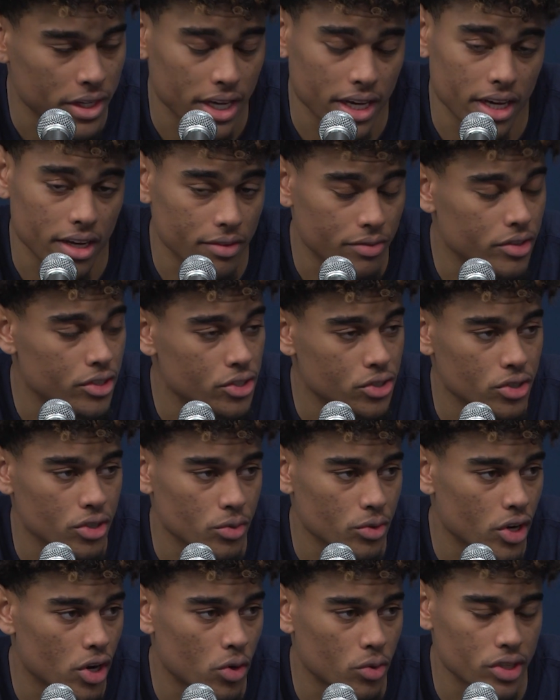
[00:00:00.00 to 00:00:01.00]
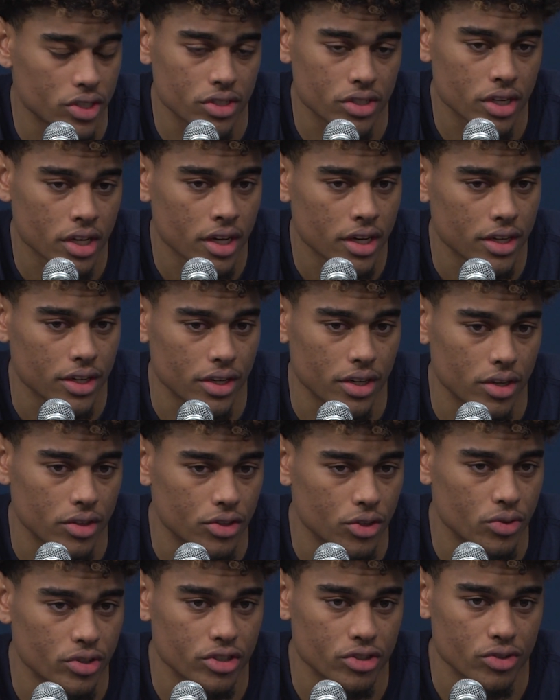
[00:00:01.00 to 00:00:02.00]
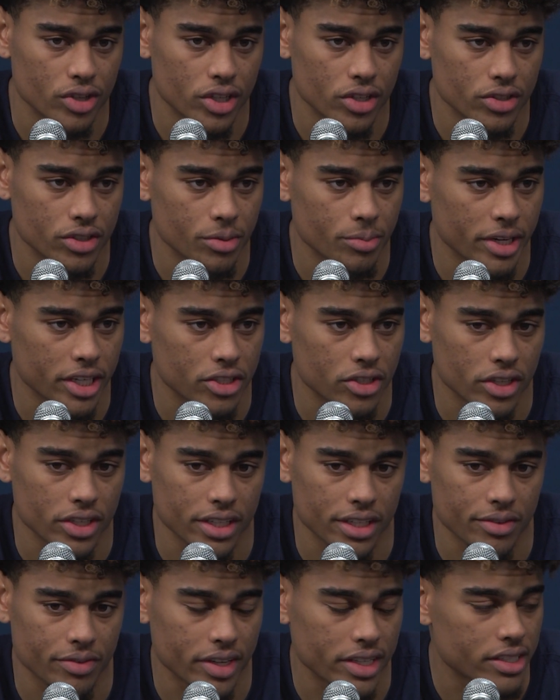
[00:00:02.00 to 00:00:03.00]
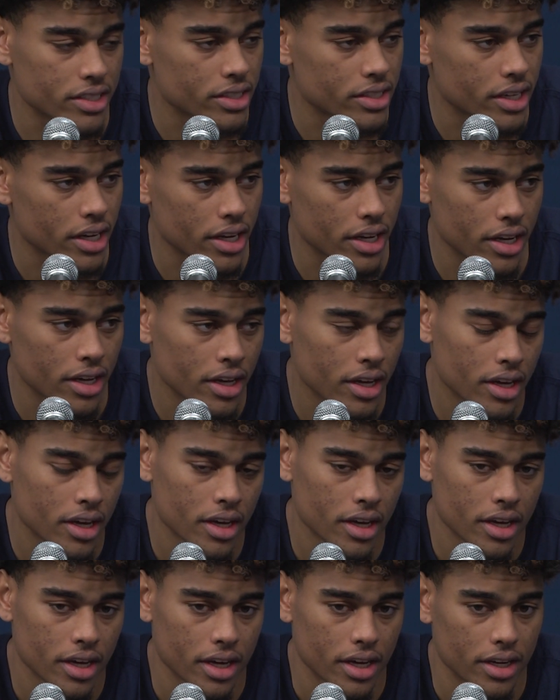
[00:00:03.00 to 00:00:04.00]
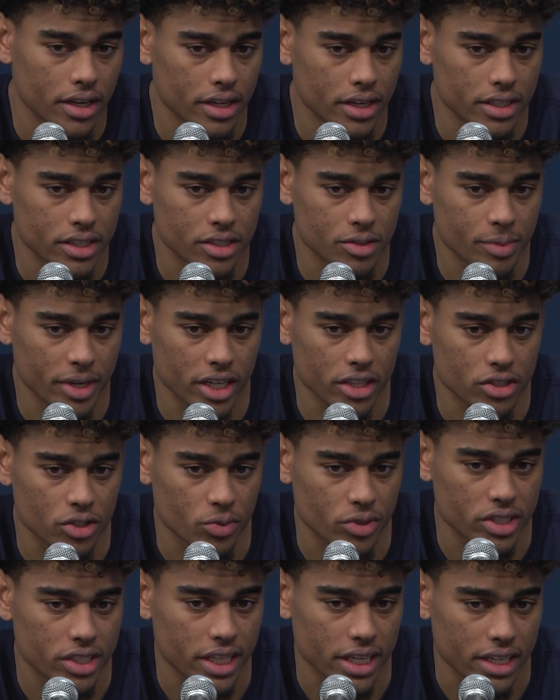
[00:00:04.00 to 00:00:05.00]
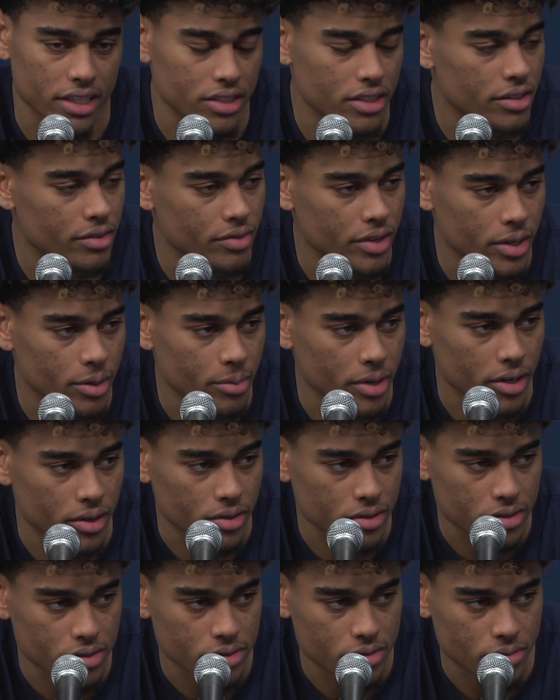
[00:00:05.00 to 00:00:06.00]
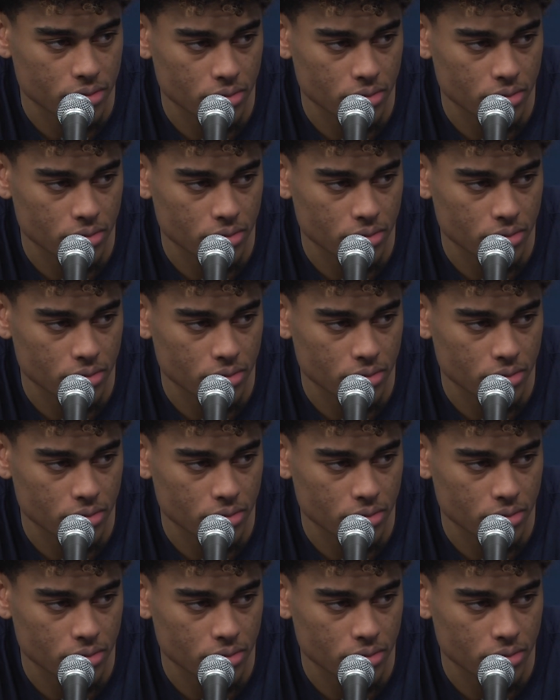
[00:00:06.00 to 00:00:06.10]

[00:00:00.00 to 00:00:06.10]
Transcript: Yeah, for sure. We're always, you know, doing drills to make sure our defense is tight and just making sure we're sticking to the fundamentals.